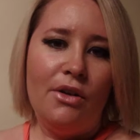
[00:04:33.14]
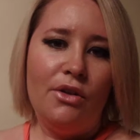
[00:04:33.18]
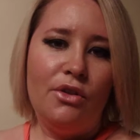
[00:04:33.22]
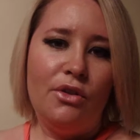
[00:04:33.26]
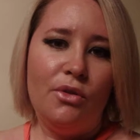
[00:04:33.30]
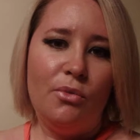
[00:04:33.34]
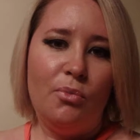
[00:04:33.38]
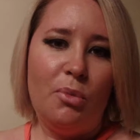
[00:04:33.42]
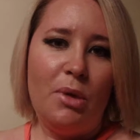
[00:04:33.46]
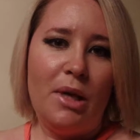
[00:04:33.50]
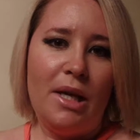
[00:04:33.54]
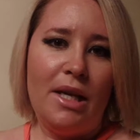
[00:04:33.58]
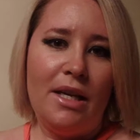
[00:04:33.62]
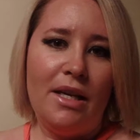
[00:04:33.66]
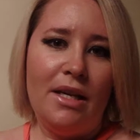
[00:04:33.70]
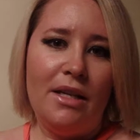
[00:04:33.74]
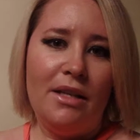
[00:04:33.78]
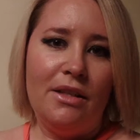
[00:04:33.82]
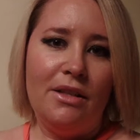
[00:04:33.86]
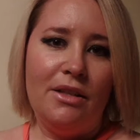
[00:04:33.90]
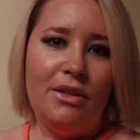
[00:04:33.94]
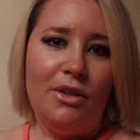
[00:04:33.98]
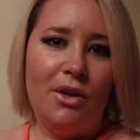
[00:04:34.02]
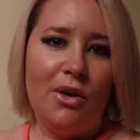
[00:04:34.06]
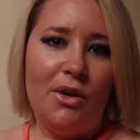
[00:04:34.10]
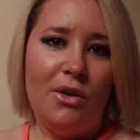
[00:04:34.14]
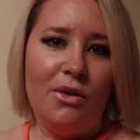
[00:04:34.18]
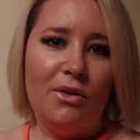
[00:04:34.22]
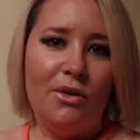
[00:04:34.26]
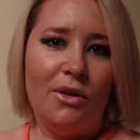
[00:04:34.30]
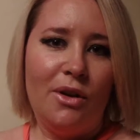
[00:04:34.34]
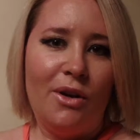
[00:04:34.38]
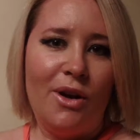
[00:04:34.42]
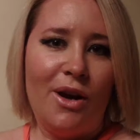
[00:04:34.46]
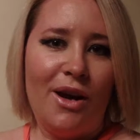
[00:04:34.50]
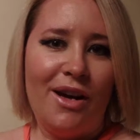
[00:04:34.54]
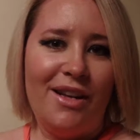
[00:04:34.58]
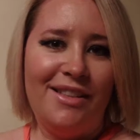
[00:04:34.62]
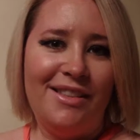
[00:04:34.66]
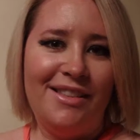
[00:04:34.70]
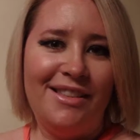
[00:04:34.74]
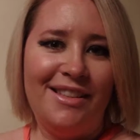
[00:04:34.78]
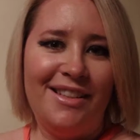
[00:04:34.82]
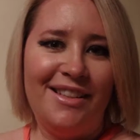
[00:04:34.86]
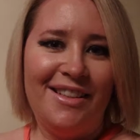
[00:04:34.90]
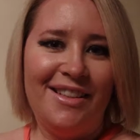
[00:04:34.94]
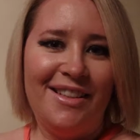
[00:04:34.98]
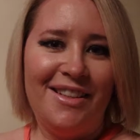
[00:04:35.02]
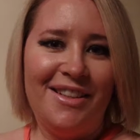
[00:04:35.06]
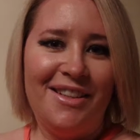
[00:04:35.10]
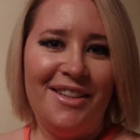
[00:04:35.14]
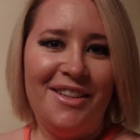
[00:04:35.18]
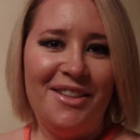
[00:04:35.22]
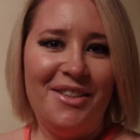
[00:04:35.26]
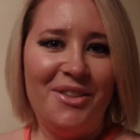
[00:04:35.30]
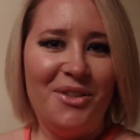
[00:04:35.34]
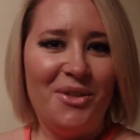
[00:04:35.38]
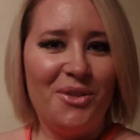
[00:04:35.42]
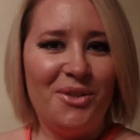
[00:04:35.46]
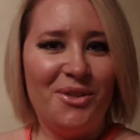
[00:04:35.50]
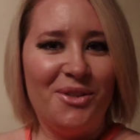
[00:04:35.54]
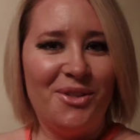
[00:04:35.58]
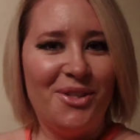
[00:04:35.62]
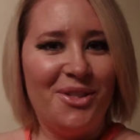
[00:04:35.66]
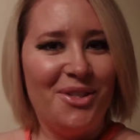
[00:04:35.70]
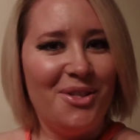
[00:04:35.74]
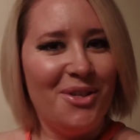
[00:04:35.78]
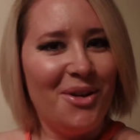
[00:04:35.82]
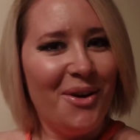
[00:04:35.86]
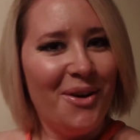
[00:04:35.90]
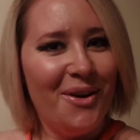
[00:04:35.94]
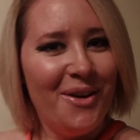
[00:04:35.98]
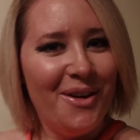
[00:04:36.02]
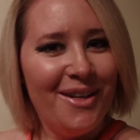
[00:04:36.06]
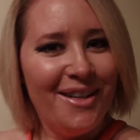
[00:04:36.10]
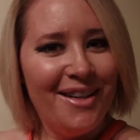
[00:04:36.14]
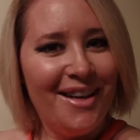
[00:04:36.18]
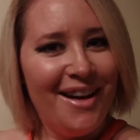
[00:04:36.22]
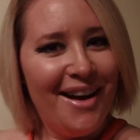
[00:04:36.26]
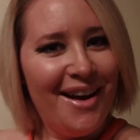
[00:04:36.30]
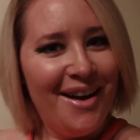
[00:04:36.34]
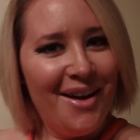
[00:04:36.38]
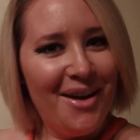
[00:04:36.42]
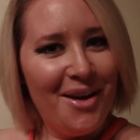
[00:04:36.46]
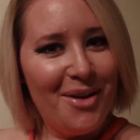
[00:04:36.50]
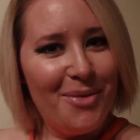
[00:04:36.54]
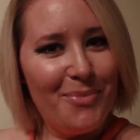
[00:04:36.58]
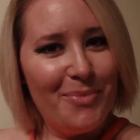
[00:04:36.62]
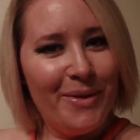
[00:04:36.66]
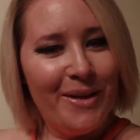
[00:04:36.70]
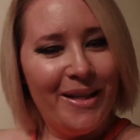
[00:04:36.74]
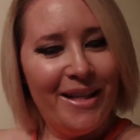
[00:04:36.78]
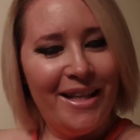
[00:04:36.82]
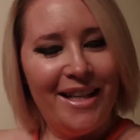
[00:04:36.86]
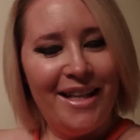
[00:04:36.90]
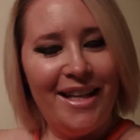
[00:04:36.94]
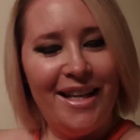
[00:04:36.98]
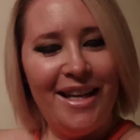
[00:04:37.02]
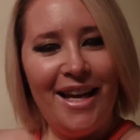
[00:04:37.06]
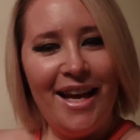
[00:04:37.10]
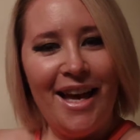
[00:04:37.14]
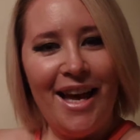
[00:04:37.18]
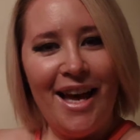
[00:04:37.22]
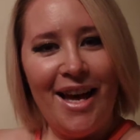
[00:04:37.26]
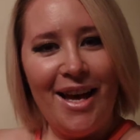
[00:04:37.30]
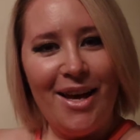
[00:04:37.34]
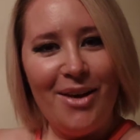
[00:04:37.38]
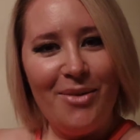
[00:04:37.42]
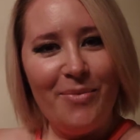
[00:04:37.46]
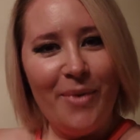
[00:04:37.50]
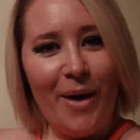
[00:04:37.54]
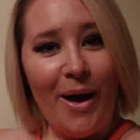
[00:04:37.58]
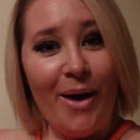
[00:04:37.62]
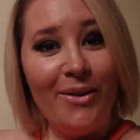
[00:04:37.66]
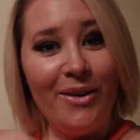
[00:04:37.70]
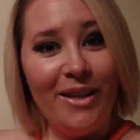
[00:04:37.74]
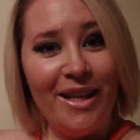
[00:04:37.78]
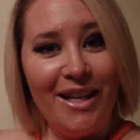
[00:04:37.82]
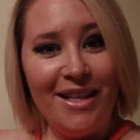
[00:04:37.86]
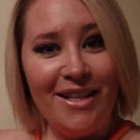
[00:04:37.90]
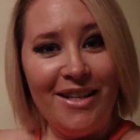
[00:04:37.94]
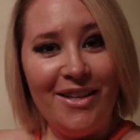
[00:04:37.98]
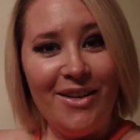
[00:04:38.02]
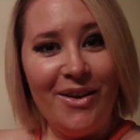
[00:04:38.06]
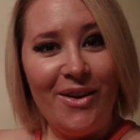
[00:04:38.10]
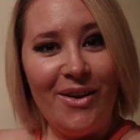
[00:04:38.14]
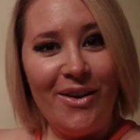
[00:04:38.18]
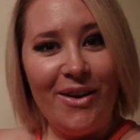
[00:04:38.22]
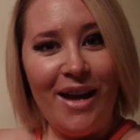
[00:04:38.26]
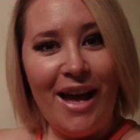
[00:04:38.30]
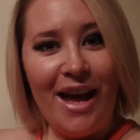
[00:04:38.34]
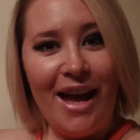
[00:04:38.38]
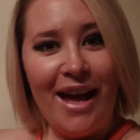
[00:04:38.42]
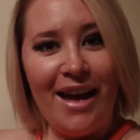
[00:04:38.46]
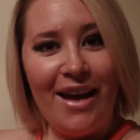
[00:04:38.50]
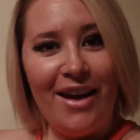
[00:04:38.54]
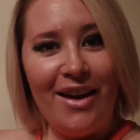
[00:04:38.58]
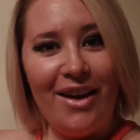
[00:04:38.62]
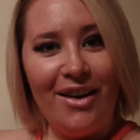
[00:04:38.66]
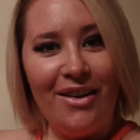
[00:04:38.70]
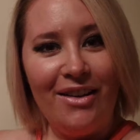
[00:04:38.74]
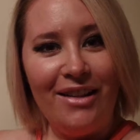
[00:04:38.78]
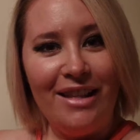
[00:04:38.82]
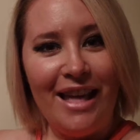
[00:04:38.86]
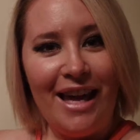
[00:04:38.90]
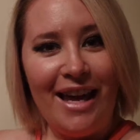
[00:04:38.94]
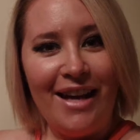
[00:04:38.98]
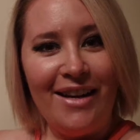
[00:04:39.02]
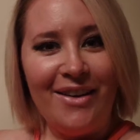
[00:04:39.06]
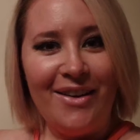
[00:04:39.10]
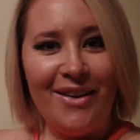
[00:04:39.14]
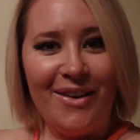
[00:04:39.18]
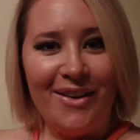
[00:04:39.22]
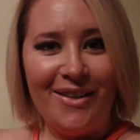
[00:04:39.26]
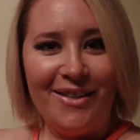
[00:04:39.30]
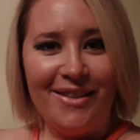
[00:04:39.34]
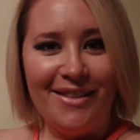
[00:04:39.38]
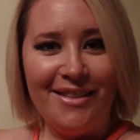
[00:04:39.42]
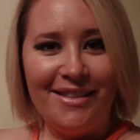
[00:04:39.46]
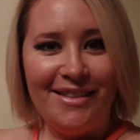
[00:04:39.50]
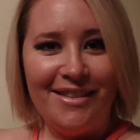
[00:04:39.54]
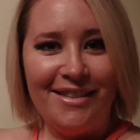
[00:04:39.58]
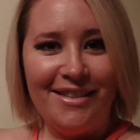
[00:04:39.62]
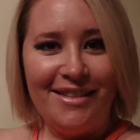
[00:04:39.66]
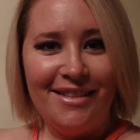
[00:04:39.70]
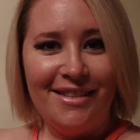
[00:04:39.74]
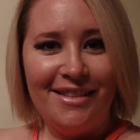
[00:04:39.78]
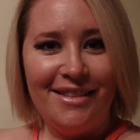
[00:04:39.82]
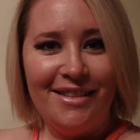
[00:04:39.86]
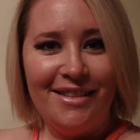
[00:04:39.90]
should be a nice good show, I hope, but I'll let you know how that goes.